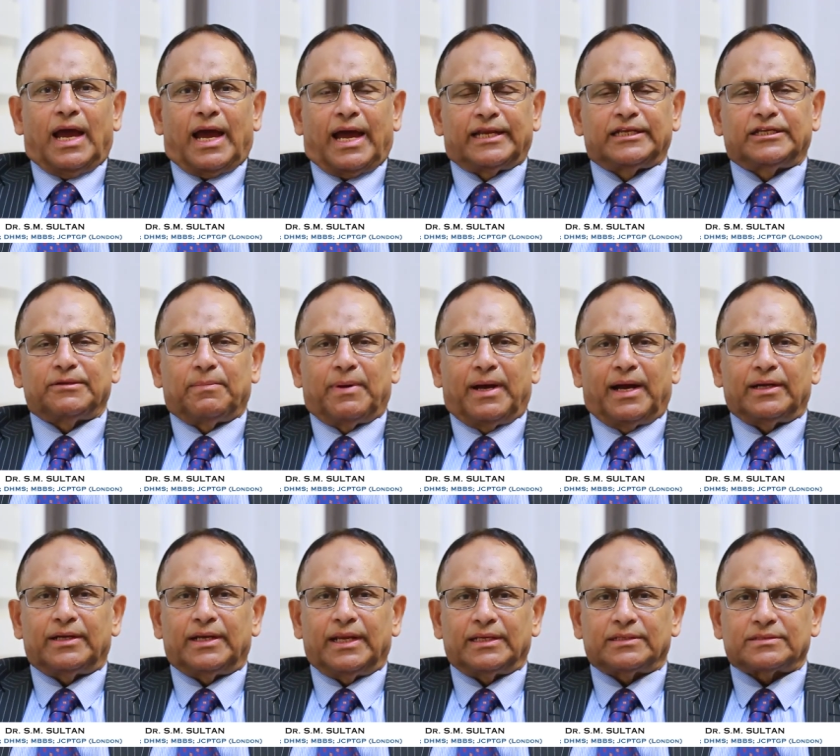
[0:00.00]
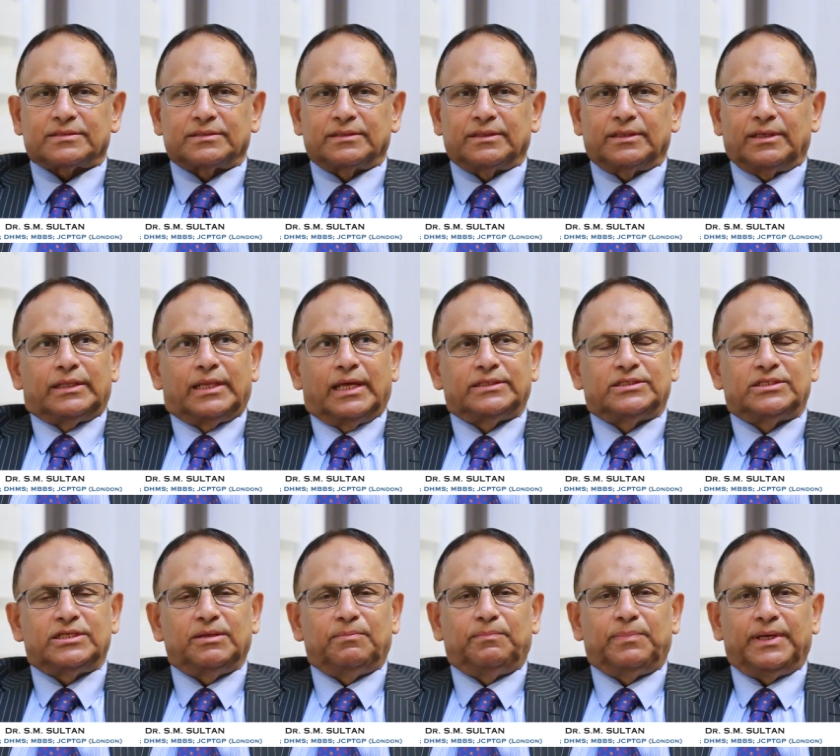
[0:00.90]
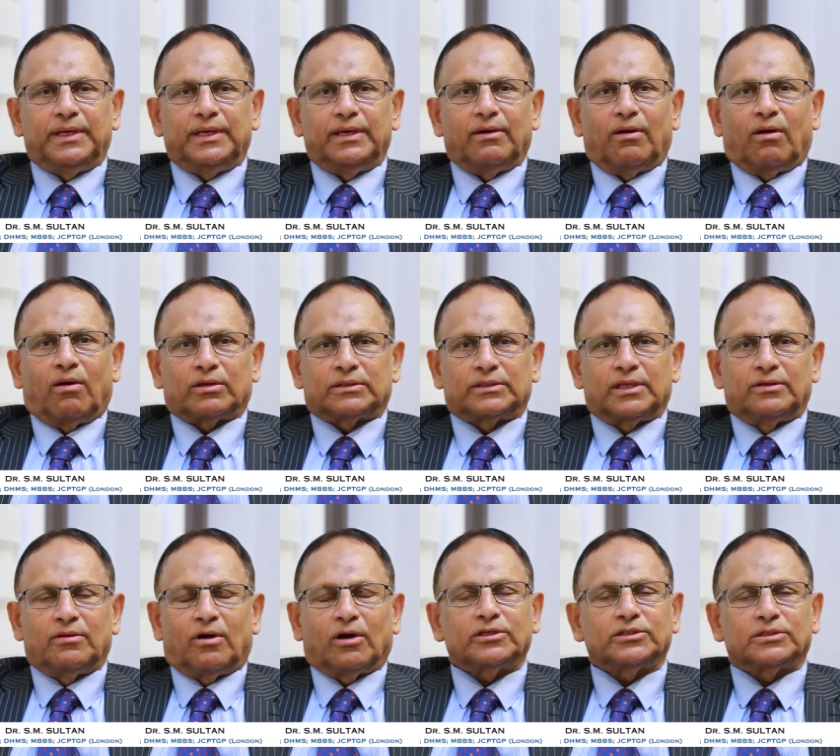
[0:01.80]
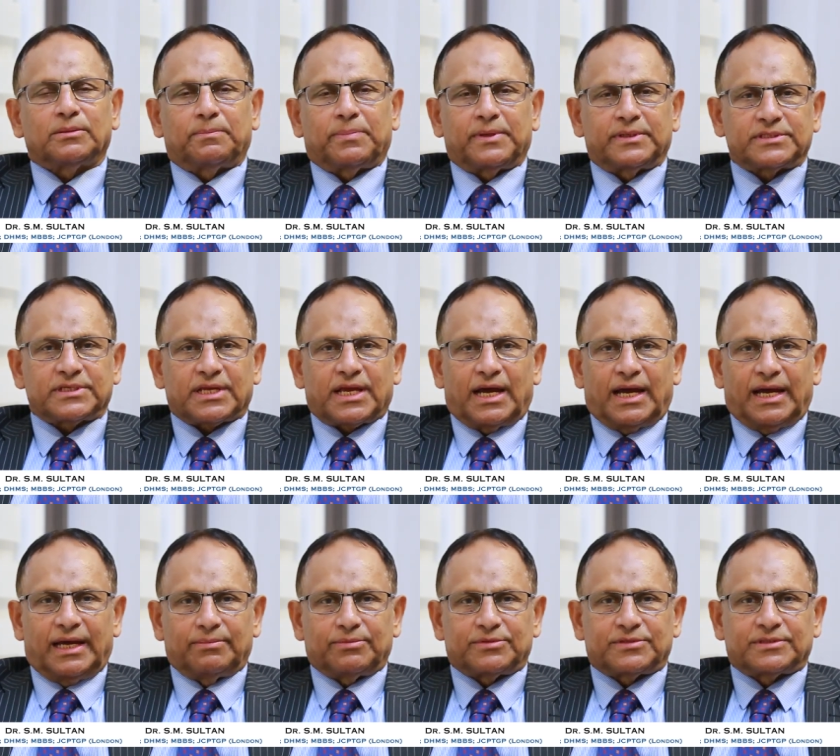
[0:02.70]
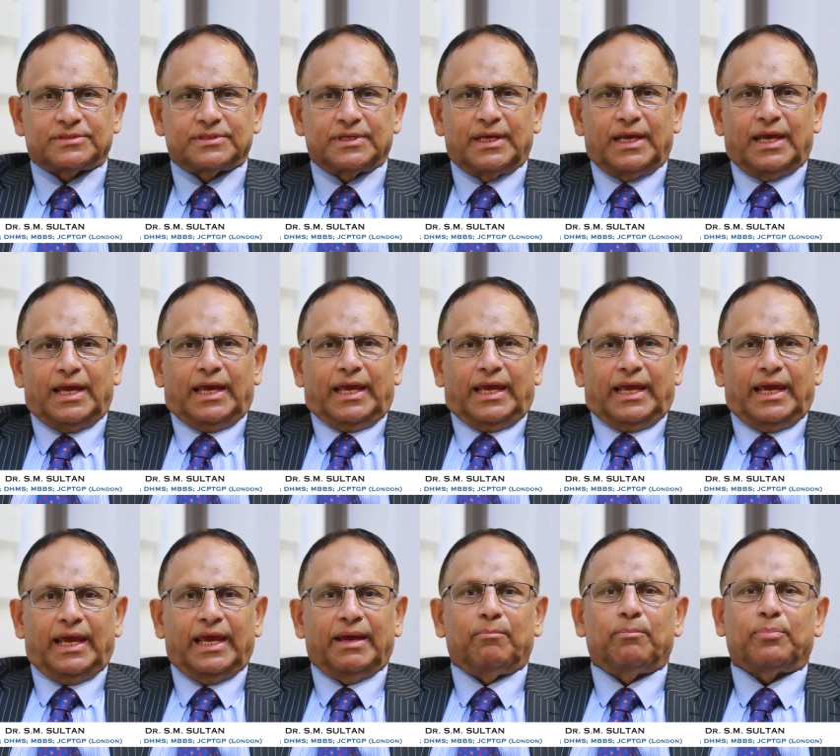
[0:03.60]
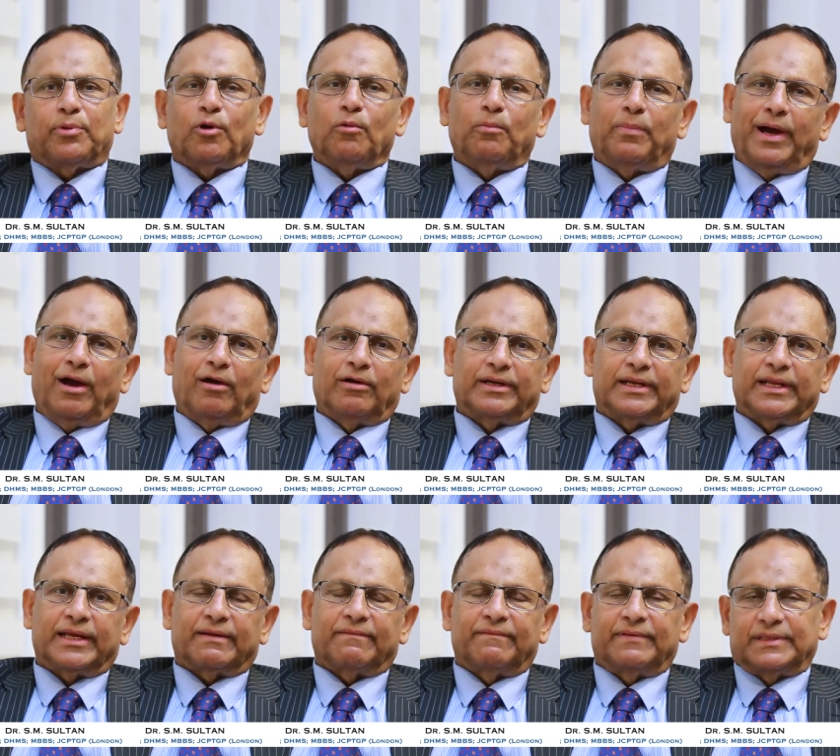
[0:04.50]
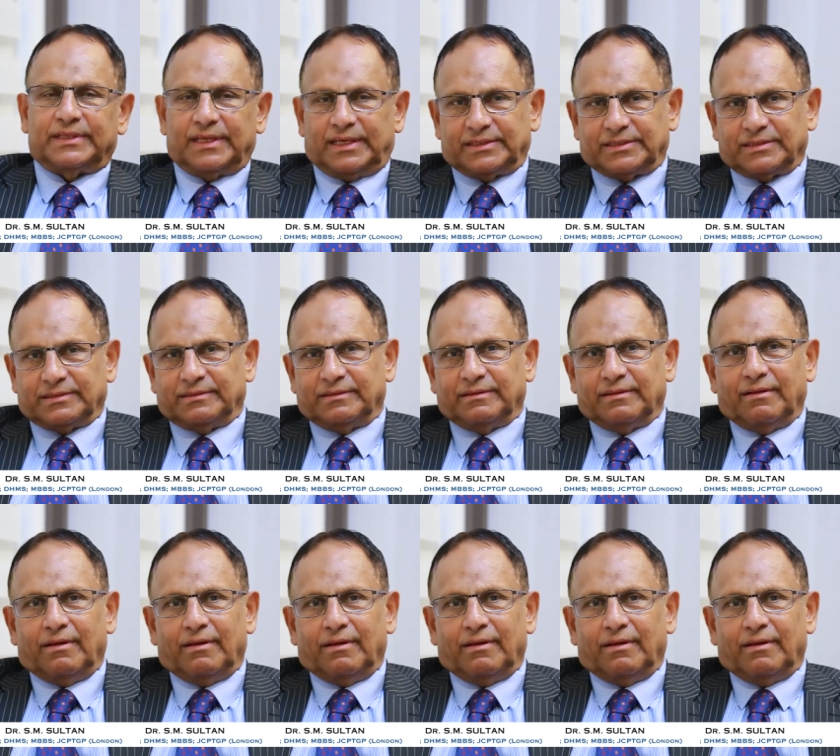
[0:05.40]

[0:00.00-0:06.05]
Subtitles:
antibiotics, the GP or the doctor prescribes a probiotic with it.